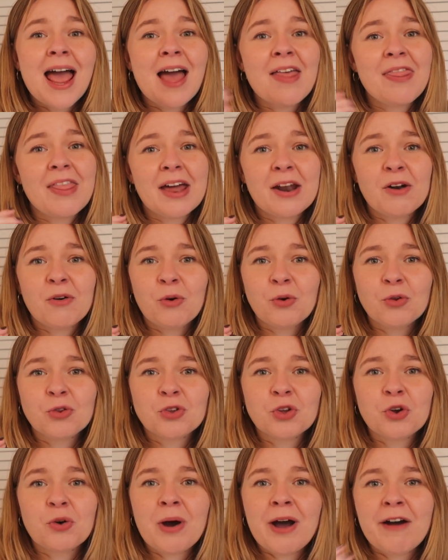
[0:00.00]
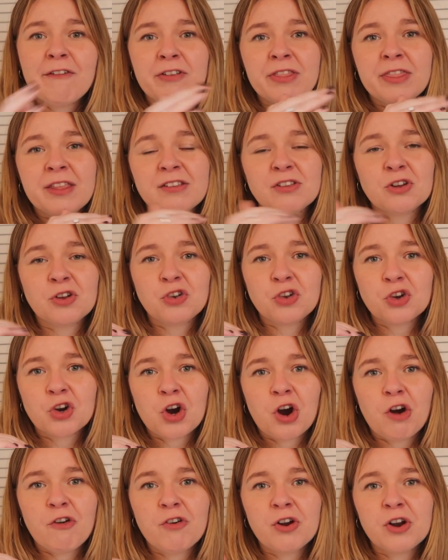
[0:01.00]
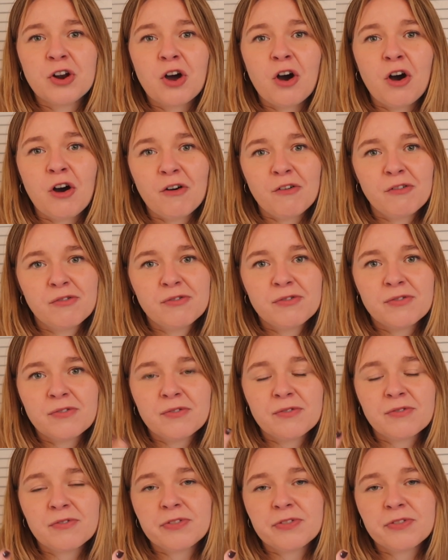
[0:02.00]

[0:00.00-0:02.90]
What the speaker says: and then also having this undercurrent of